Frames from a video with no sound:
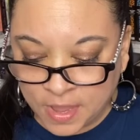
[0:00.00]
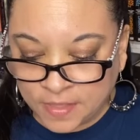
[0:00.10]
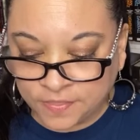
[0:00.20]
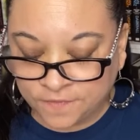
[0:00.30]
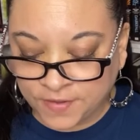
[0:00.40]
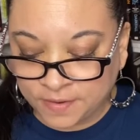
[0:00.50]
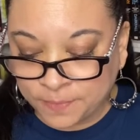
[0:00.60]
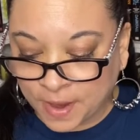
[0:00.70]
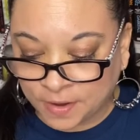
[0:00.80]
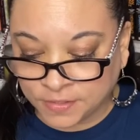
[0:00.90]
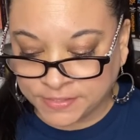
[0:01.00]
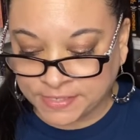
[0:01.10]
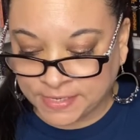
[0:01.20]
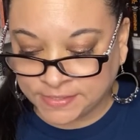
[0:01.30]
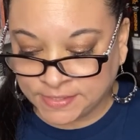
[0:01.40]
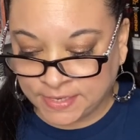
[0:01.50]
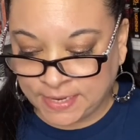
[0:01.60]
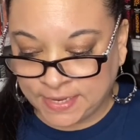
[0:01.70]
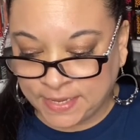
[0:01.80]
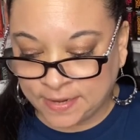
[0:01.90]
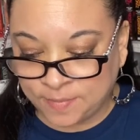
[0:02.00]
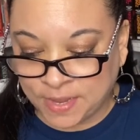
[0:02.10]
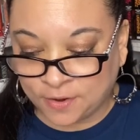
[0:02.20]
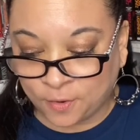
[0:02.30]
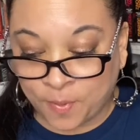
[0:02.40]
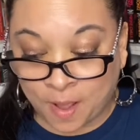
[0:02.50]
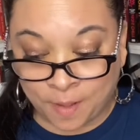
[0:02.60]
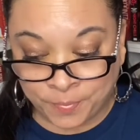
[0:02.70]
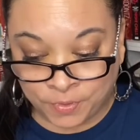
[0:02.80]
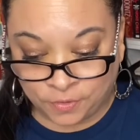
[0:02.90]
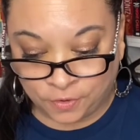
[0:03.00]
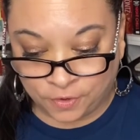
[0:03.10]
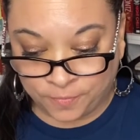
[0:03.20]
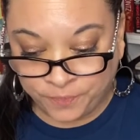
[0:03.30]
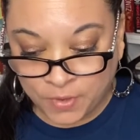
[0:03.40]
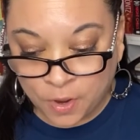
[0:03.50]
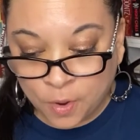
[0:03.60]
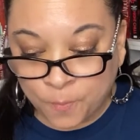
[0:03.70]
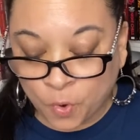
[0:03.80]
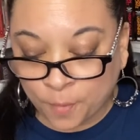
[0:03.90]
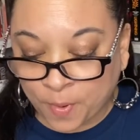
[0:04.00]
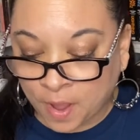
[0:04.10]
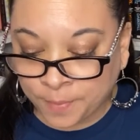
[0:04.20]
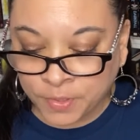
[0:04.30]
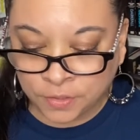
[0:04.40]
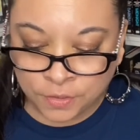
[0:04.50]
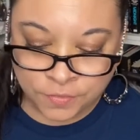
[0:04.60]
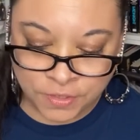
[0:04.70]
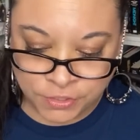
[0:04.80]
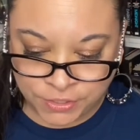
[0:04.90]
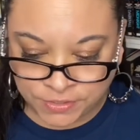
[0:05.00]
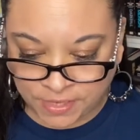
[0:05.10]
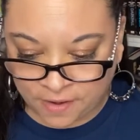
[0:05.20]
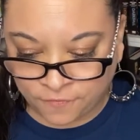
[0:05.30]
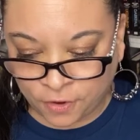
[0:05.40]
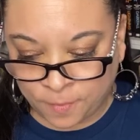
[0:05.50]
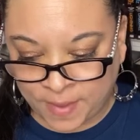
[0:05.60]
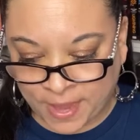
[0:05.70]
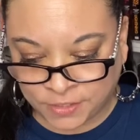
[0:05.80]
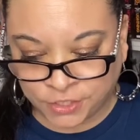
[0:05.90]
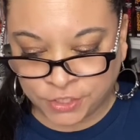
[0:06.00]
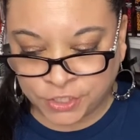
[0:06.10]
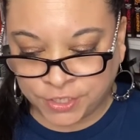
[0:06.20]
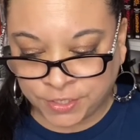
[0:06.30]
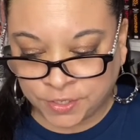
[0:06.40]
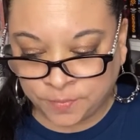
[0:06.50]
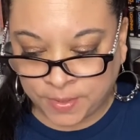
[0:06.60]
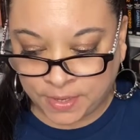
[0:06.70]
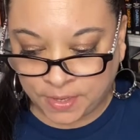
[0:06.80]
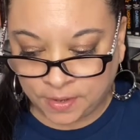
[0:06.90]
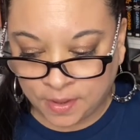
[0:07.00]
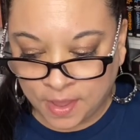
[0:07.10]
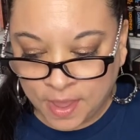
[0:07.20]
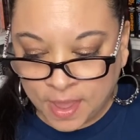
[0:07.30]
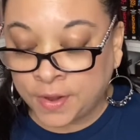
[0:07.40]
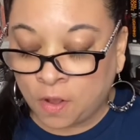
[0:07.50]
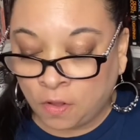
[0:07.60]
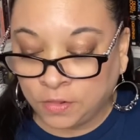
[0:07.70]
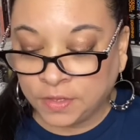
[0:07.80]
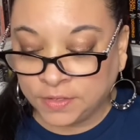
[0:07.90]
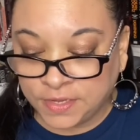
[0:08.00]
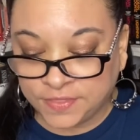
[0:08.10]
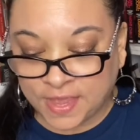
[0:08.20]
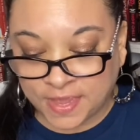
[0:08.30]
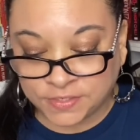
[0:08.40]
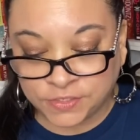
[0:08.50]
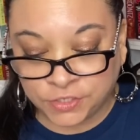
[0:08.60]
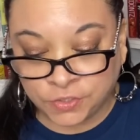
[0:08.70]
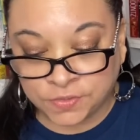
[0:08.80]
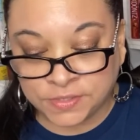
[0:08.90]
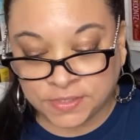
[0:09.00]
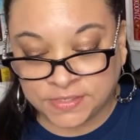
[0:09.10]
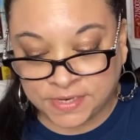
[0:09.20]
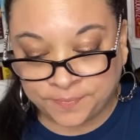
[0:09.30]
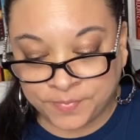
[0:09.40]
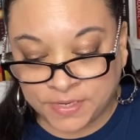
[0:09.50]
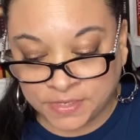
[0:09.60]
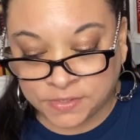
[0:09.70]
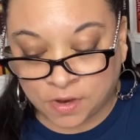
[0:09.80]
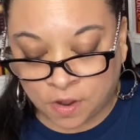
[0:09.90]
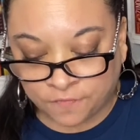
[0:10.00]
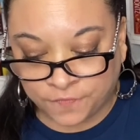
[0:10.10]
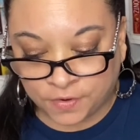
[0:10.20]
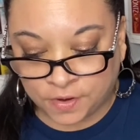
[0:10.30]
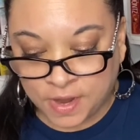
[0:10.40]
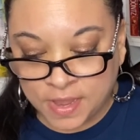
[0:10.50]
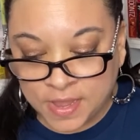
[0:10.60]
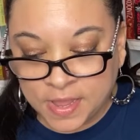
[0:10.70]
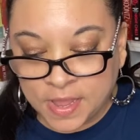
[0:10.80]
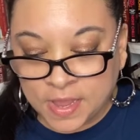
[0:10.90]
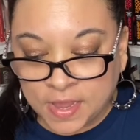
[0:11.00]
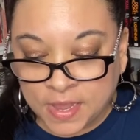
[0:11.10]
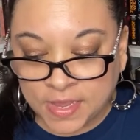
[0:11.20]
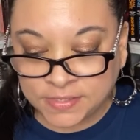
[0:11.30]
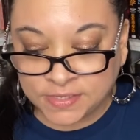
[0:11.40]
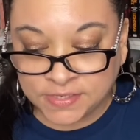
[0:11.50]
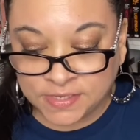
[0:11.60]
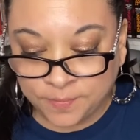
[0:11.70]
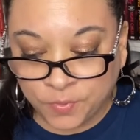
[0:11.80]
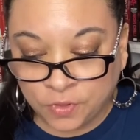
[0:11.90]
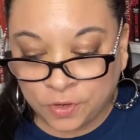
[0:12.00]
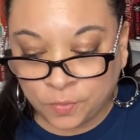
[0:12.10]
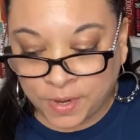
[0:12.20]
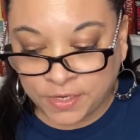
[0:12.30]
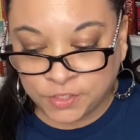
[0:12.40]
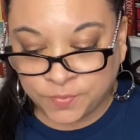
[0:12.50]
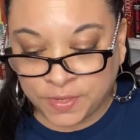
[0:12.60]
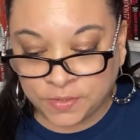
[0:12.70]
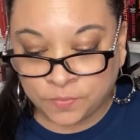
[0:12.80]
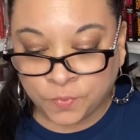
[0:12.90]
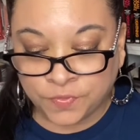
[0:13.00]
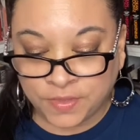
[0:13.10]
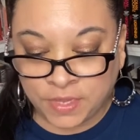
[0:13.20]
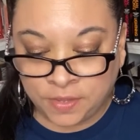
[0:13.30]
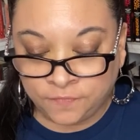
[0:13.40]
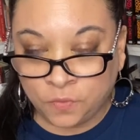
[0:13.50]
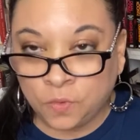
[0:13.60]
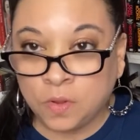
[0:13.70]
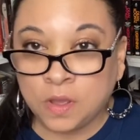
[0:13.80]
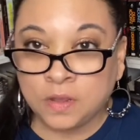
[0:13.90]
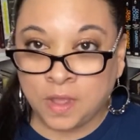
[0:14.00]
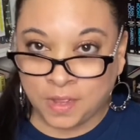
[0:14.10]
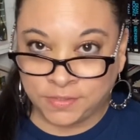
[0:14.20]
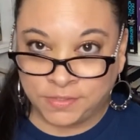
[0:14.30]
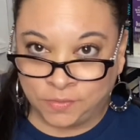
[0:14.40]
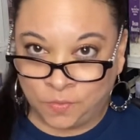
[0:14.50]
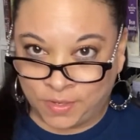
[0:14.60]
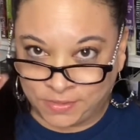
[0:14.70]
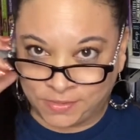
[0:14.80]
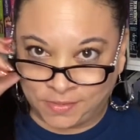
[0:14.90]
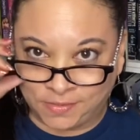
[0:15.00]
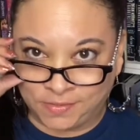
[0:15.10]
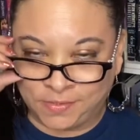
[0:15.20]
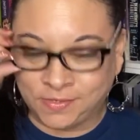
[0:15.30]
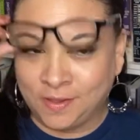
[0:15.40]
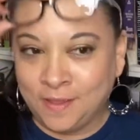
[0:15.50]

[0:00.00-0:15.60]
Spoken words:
The vampire says that he can make her popular, more popular than she's ever imagined she could be. And all Aletha has to do is accept his offer. It's a simple arrangement with evil consequences.